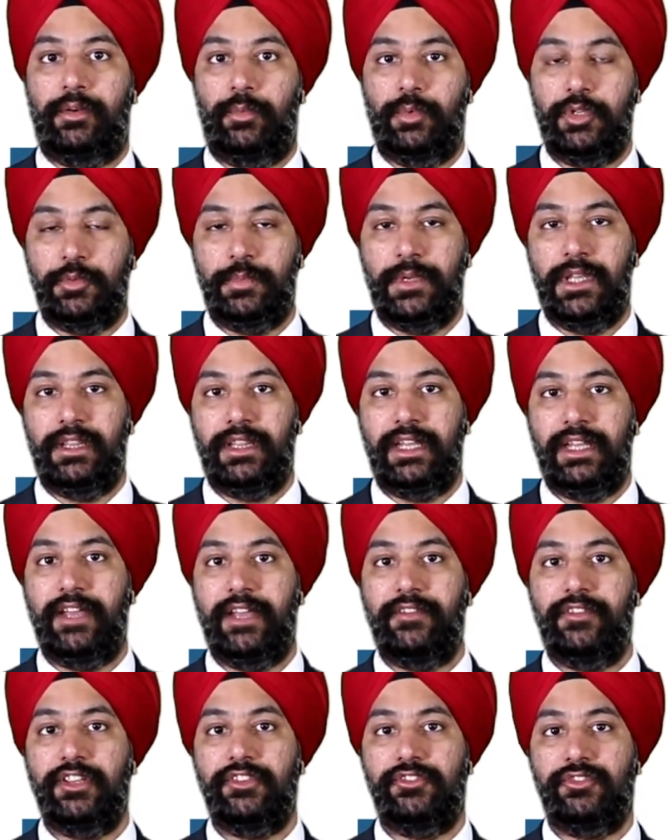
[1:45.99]
which means that
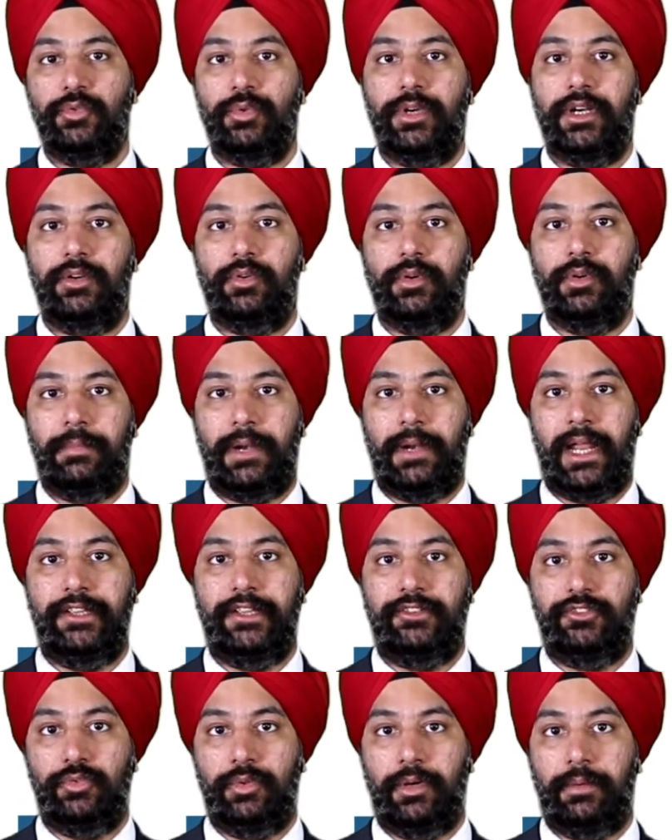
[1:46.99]
every student who
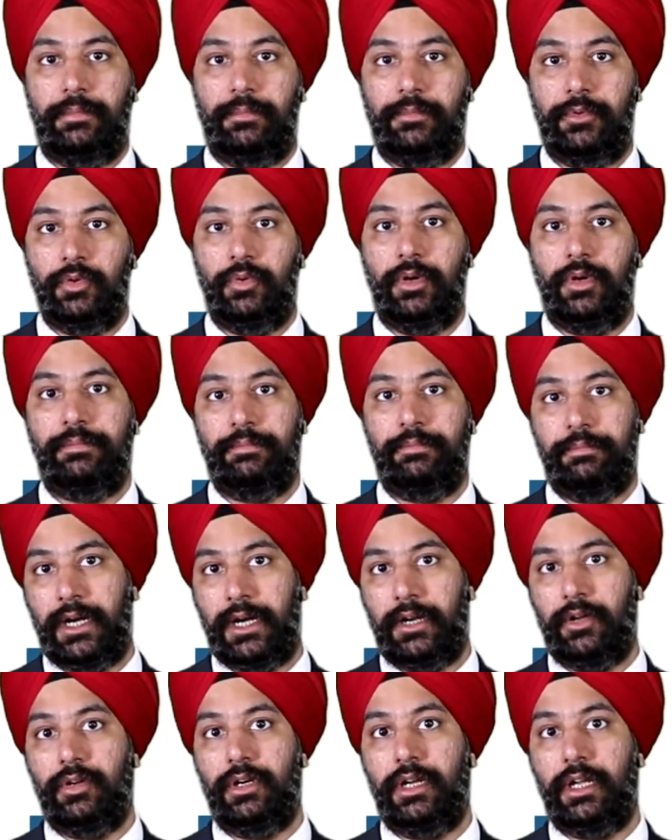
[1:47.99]
applies to a
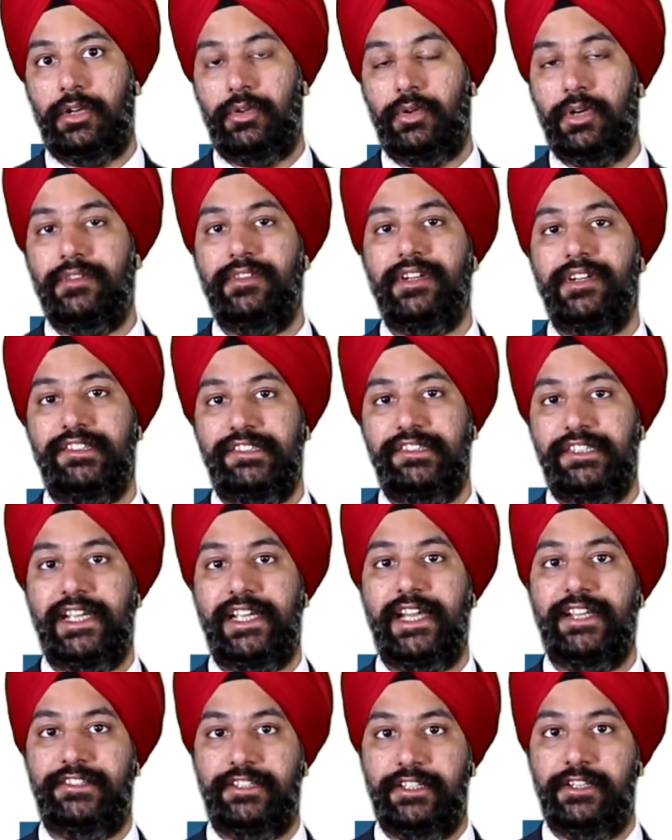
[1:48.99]
particular university
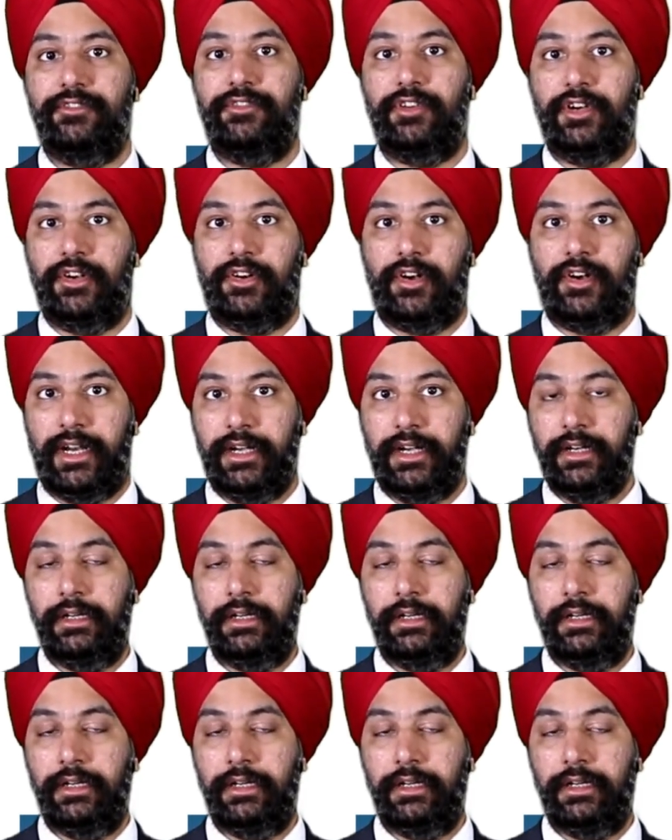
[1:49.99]
gets a different rate